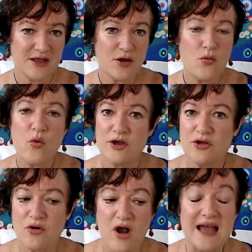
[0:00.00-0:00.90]
what
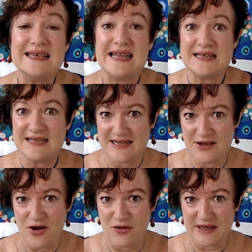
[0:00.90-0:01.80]
your identity
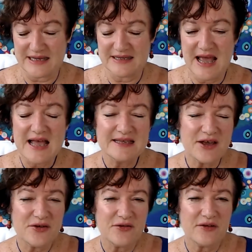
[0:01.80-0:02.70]
goal is.
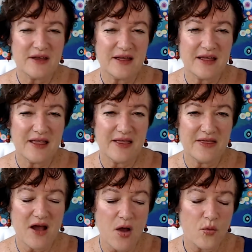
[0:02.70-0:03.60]
So
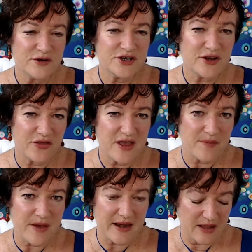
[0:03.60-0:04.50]
I want you to think
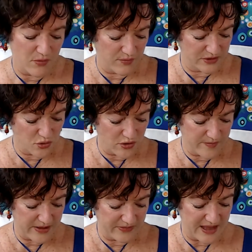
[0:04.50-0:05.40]
about here when we talk
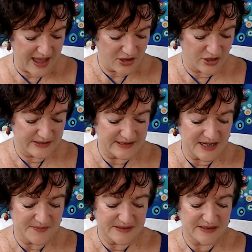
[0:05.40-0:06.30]
about the action
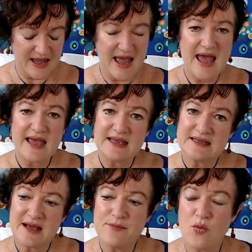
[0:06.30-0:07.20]
steps is
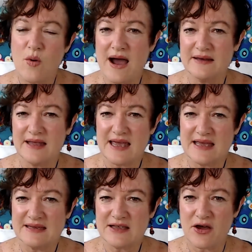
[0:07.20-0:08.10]
number one
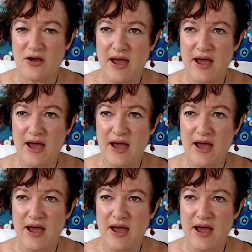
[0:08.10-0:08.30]
is go,